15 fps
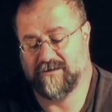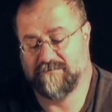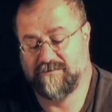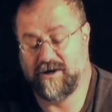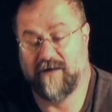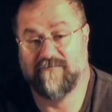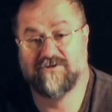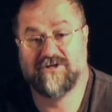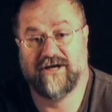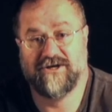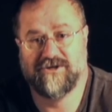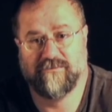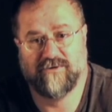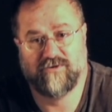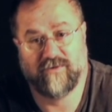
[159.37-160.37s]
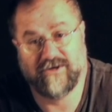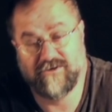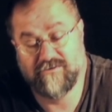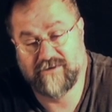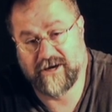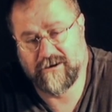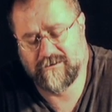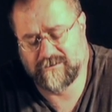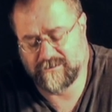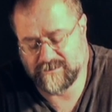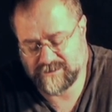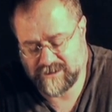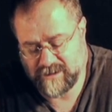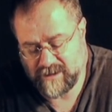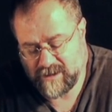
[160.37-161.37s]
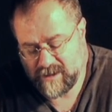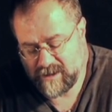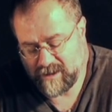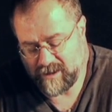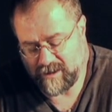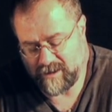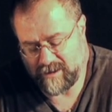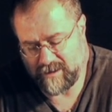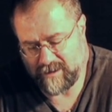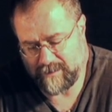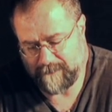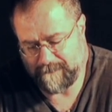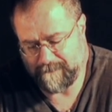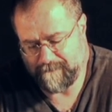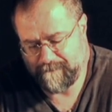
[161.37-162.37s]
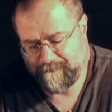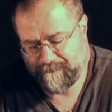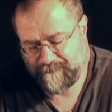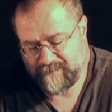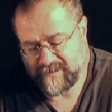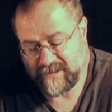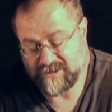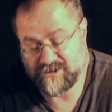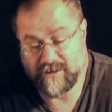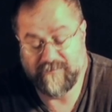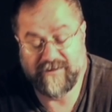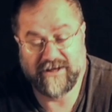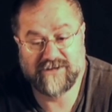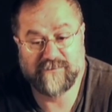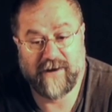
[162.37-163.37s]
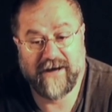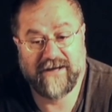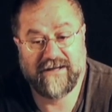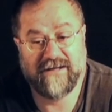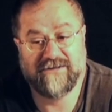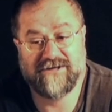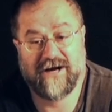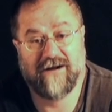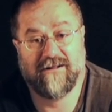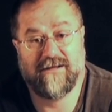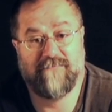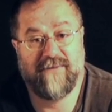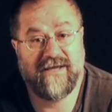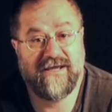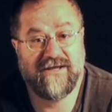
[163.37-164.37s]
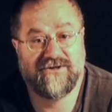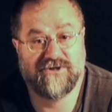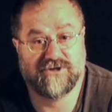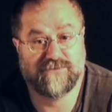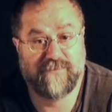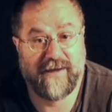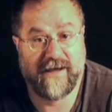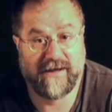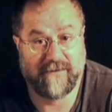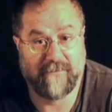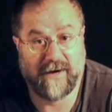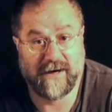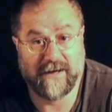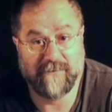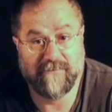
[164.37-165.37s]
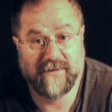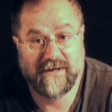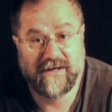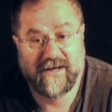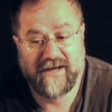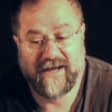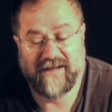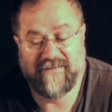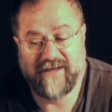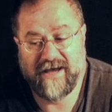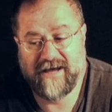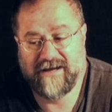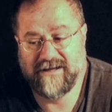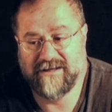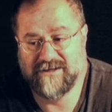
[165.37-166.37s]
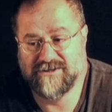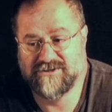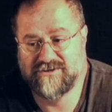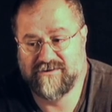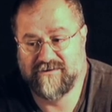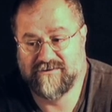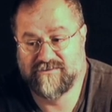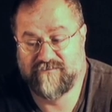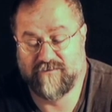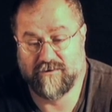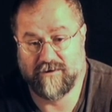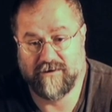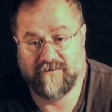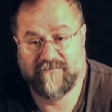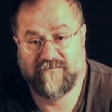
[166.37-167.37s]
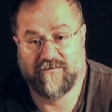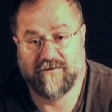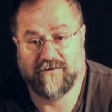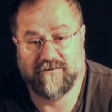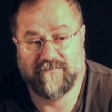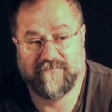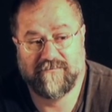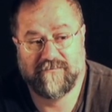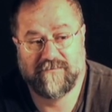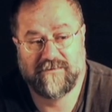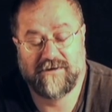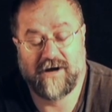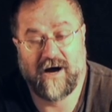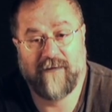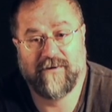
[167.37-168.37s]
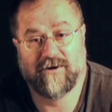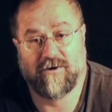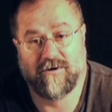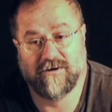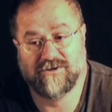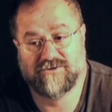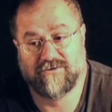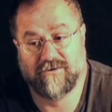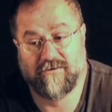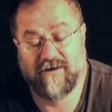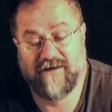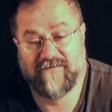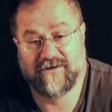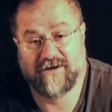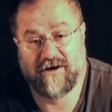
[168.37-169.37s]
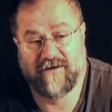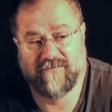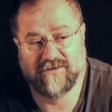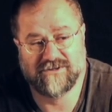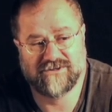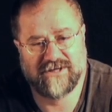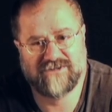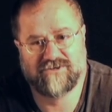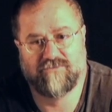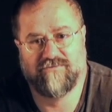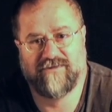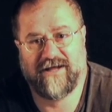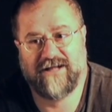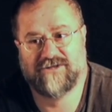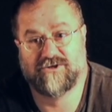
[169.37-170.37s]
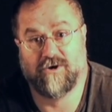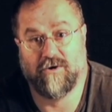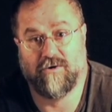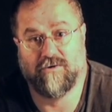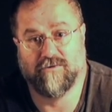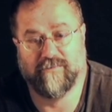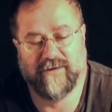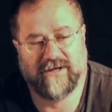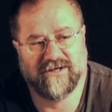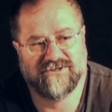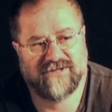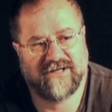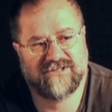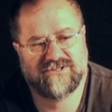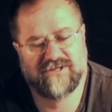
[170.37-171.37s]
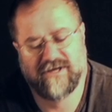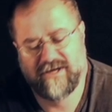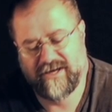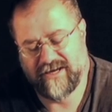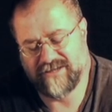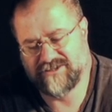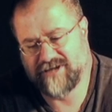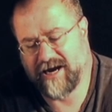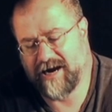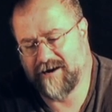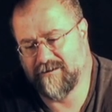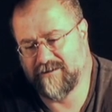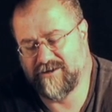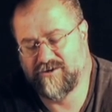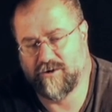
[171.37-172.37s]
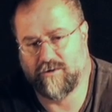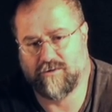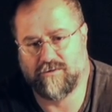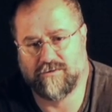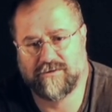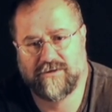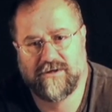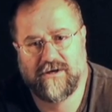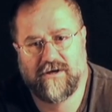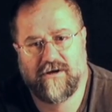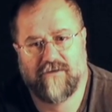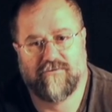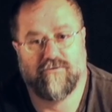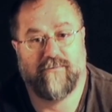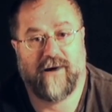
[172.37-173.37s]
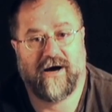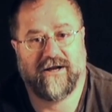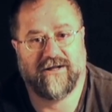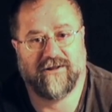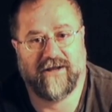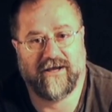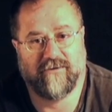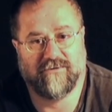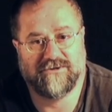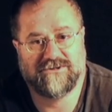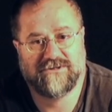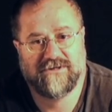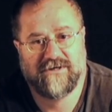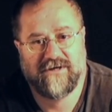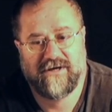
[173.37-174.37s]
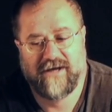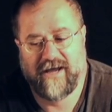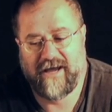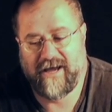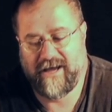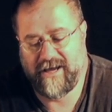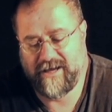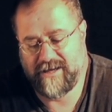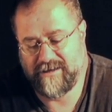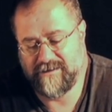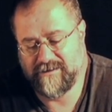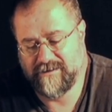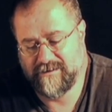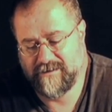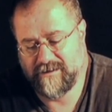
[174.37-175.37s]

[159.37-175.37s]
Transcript: conversation between two characters. And some things might entirely be just pantomime, and that is for a comic artist or a graphic novelist, that's gold, because that's entirely told through body language and